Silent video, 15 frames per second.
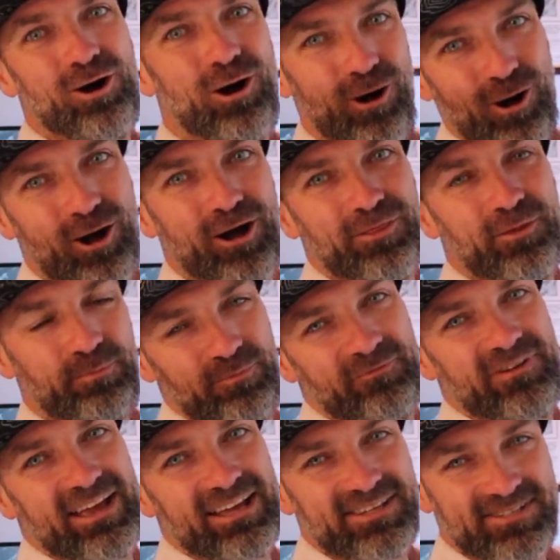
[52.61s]
on the
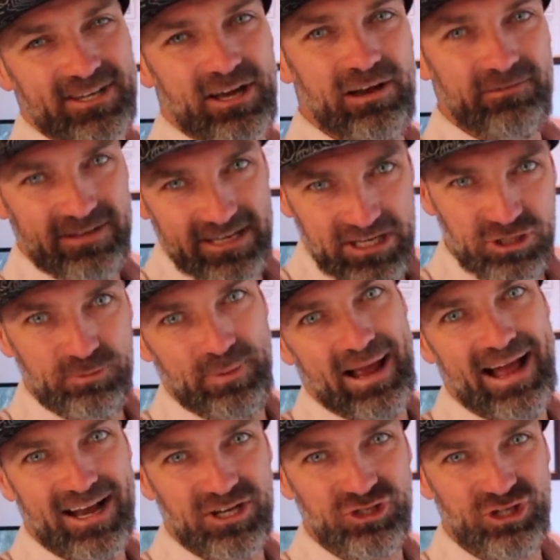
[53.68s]
face of each
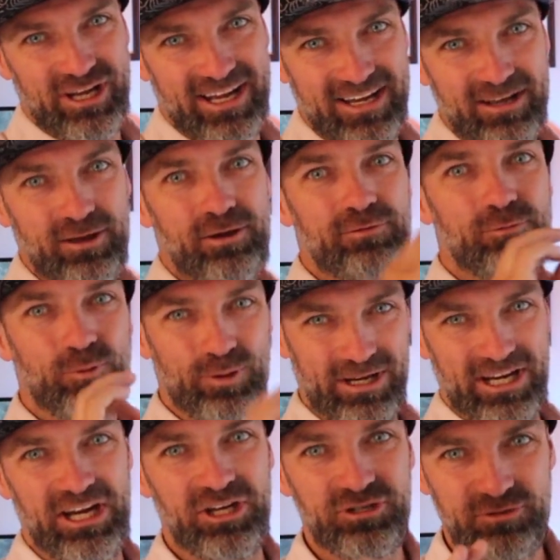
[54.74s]
packaging for
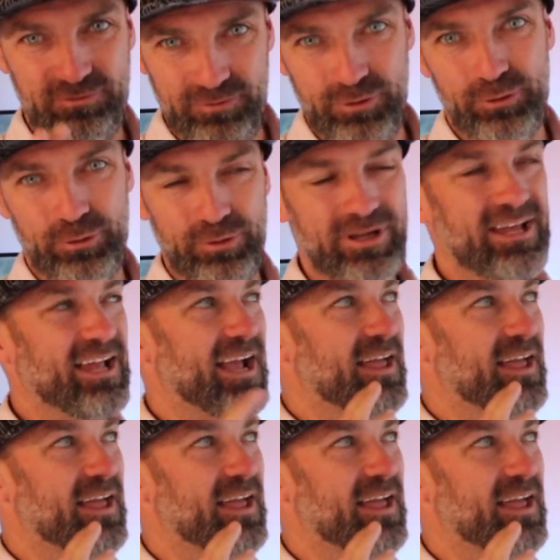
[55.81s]
each food.